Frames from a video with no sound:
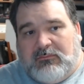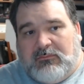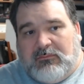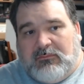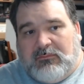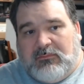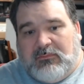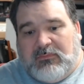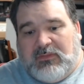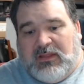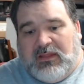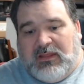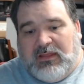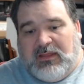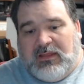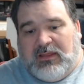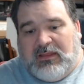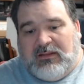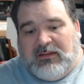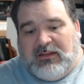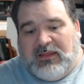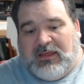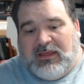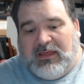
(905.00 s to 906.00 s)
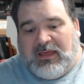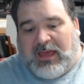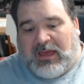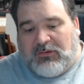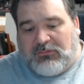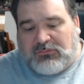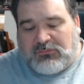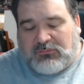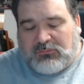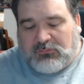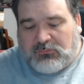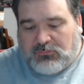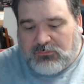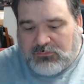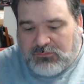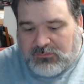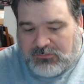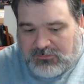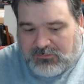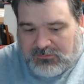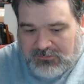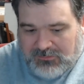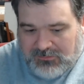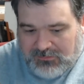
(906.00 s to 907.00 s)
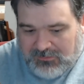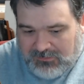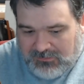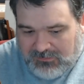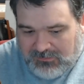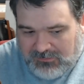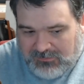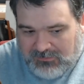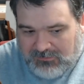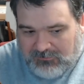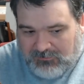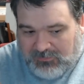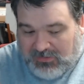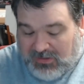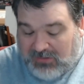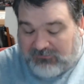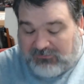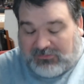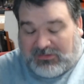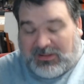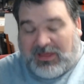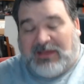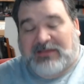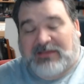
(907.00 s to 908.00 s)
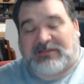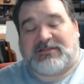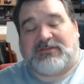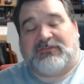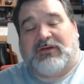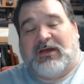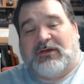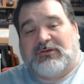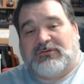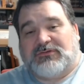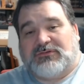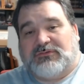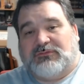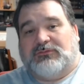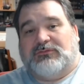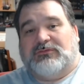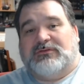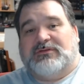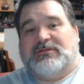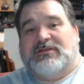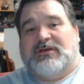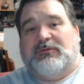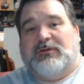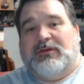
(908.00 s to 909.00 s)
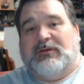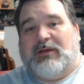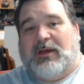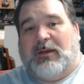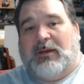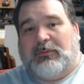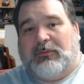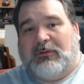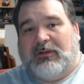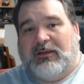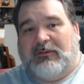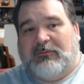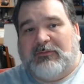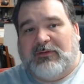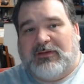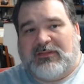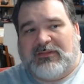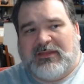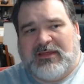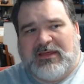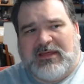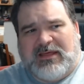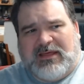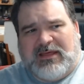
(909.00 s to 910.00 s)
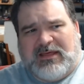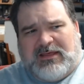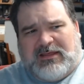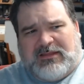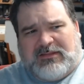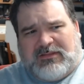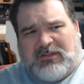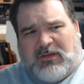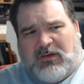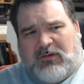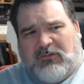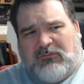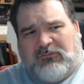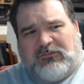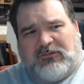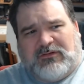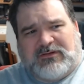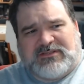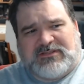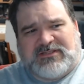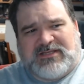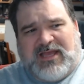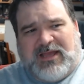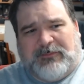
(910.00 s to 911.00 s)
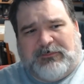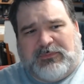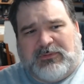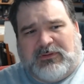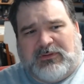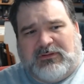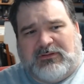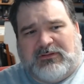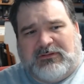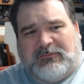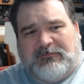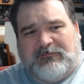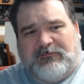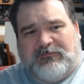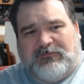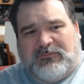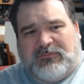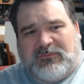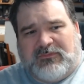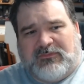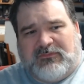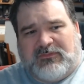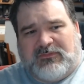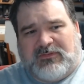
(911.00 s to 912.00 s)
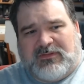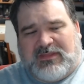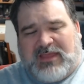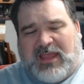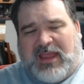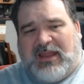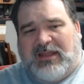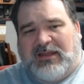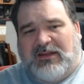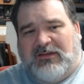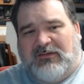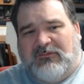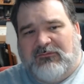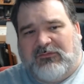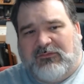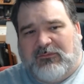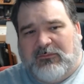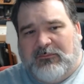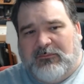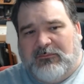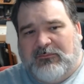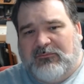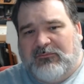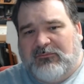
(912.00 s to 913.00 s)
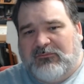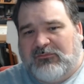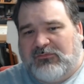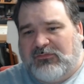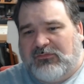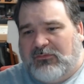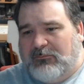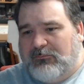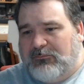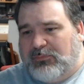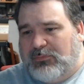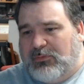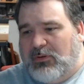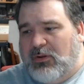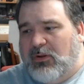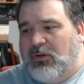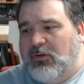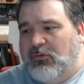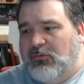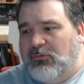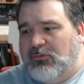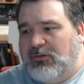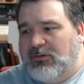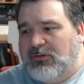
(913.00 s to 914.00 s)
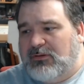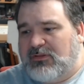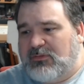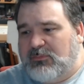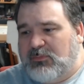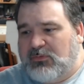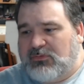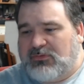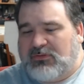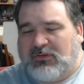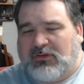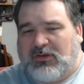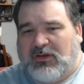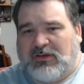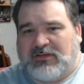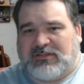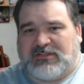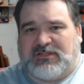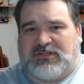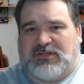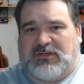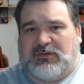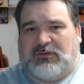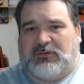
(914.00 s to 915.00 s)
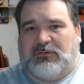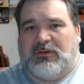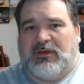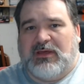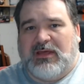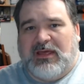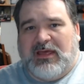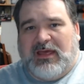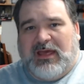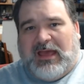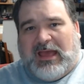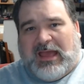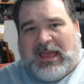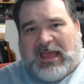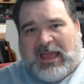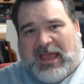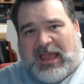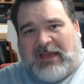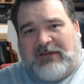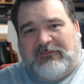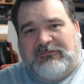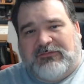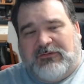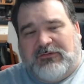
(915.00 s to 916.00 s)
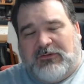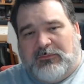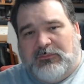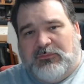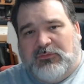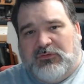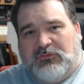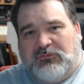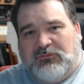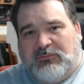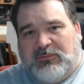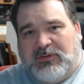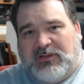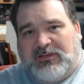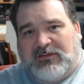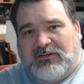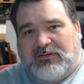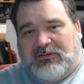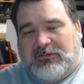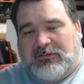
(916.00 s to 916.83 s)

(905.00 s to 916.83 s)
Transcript: the house rule, we have lots of house rules that we operate with. So, for example, standing from prone is supposed to cost you half your movement.